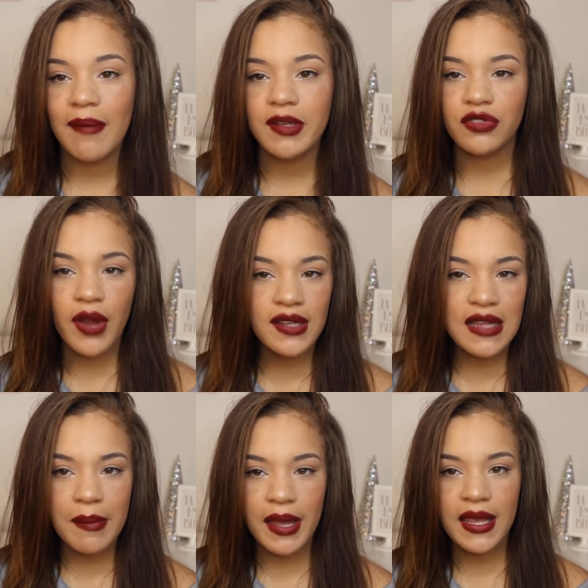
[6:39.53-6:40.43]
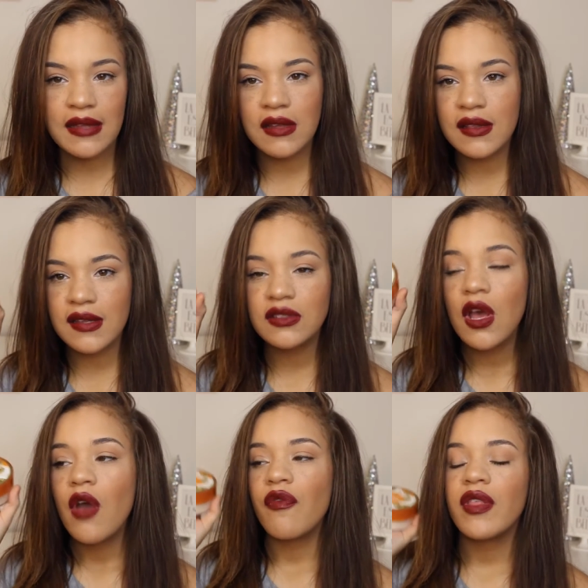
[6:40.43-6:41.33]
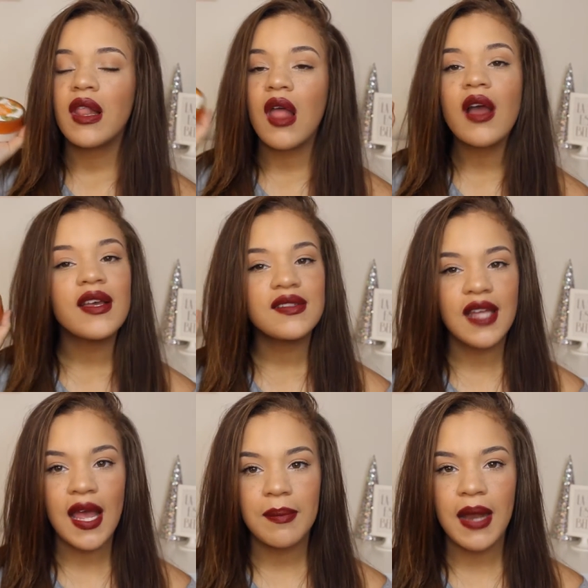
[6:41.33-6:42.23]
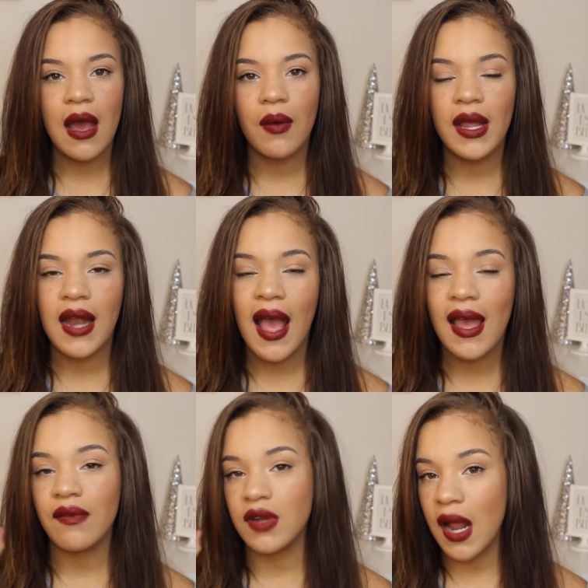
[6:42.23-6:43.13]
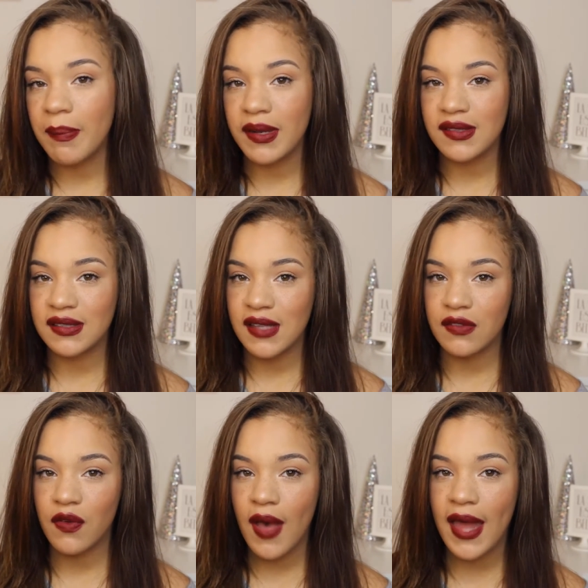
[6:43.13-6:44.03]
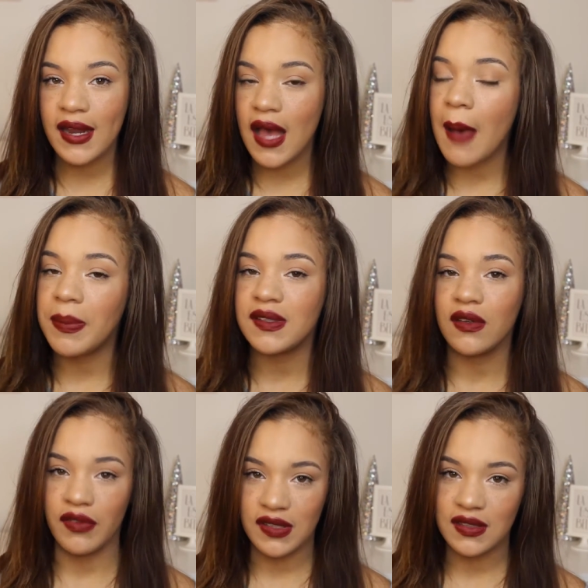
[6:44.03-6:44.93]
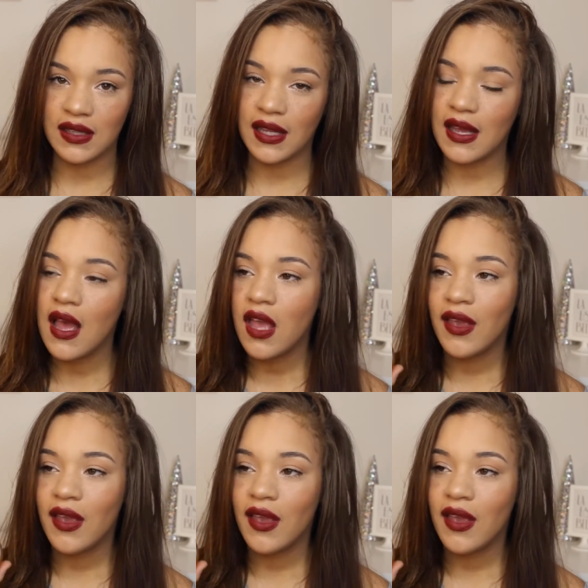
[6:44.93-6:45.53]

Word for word: I've been trying to get my hands on this for the longest time now and I have not been successful at it up until recently.